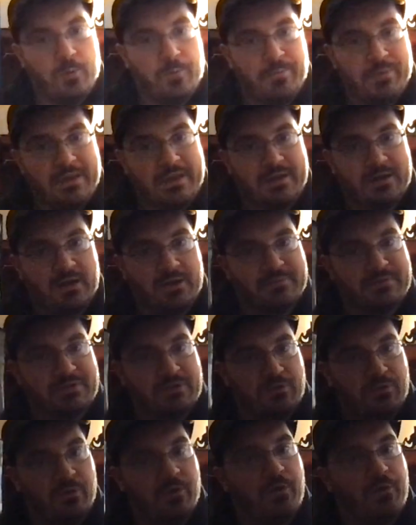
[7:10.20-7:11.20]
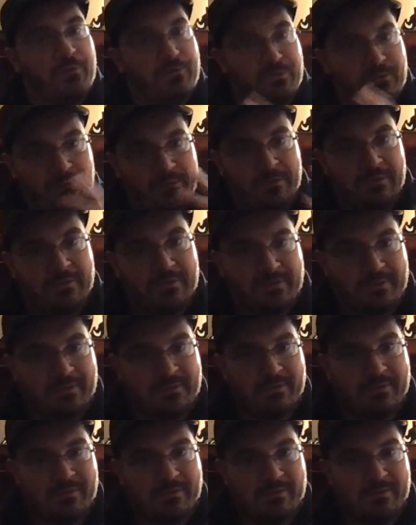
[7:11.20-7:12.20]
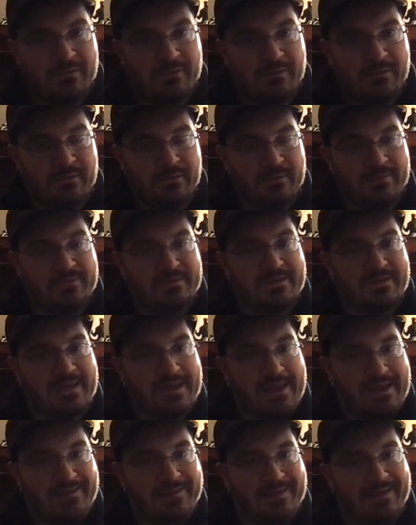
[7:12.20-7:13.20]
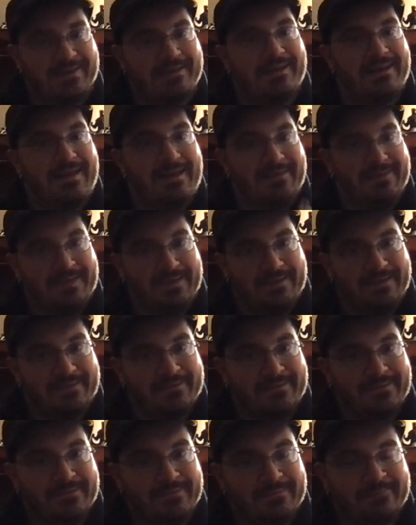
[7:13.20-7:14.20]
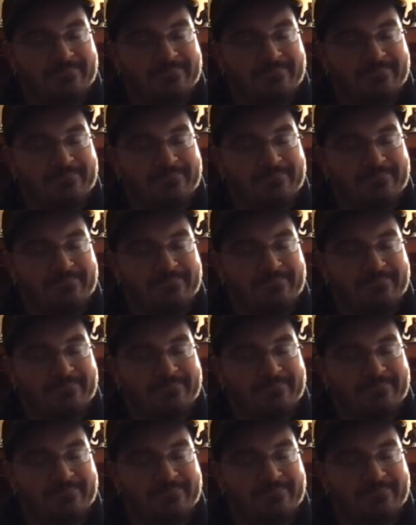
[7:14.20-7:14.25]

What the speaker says: it comes close to Alien and Aliens.